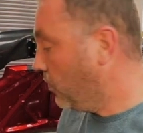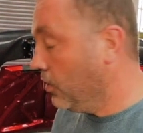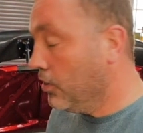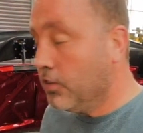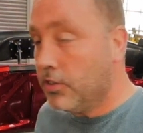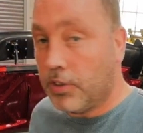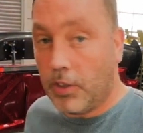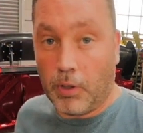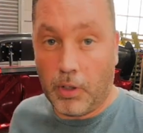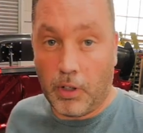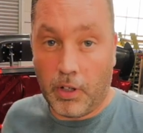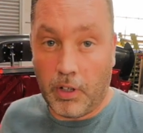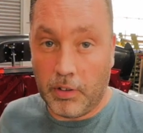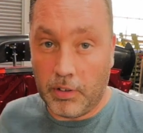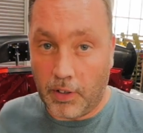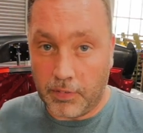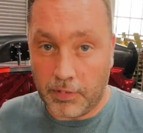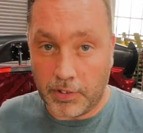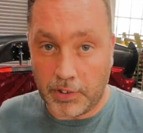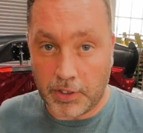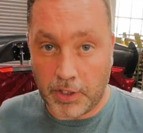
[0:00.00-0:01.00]
So
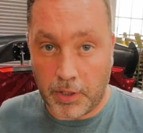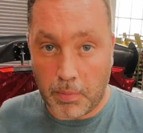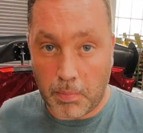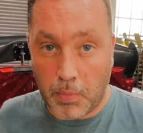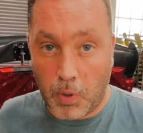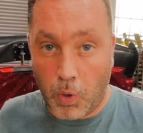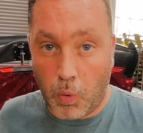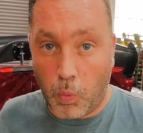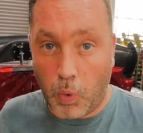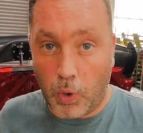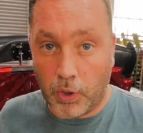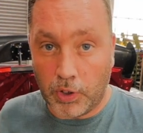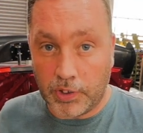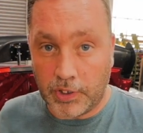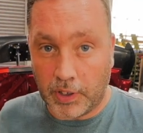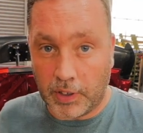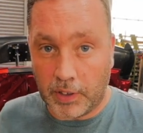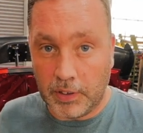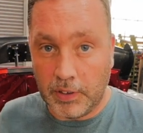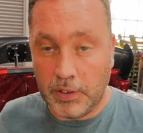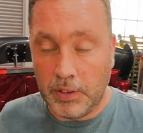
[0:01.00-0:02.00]
obviously the more
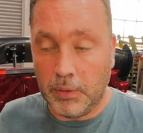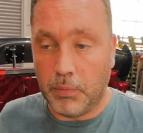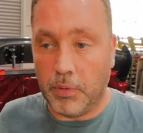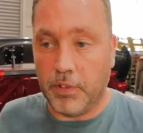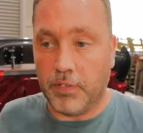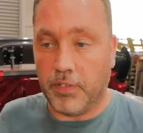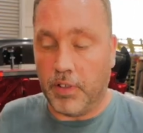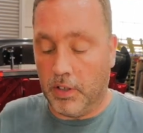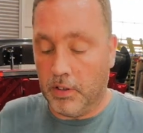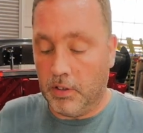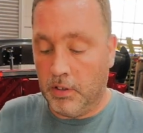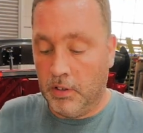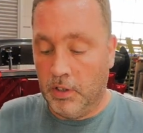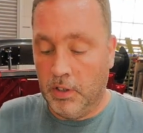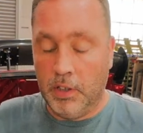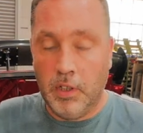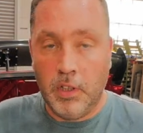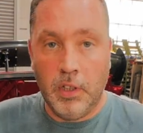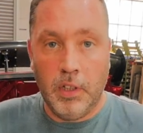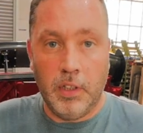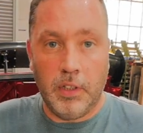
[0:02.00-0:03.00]
water we've got,
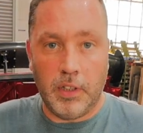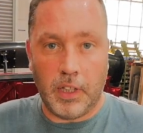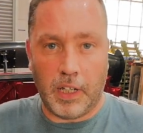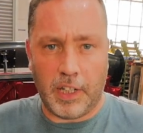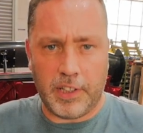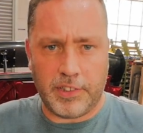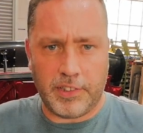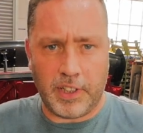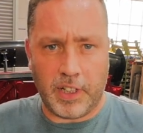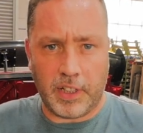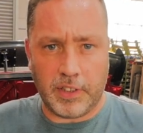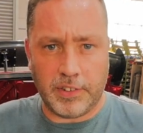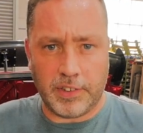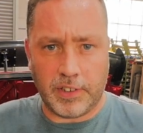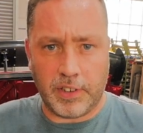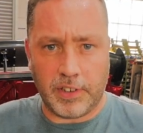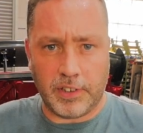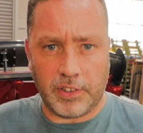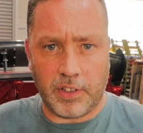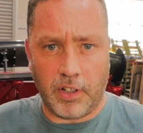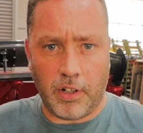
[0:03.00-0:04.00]
the less chance
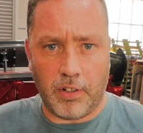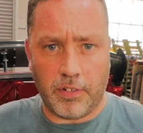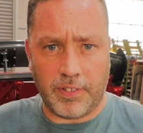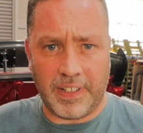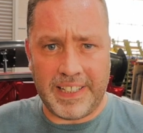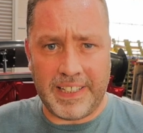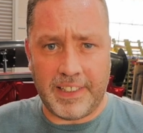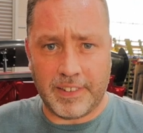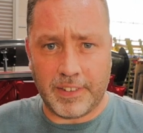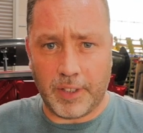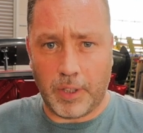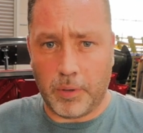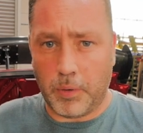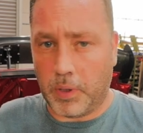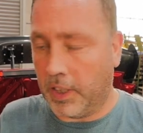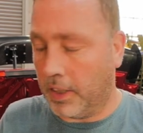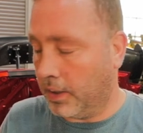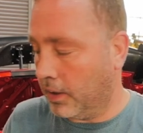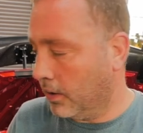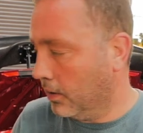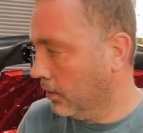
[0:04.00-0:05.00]
it's got of heat
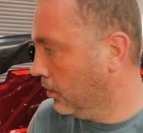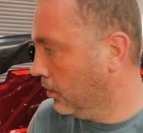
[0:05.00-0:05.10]
soaking.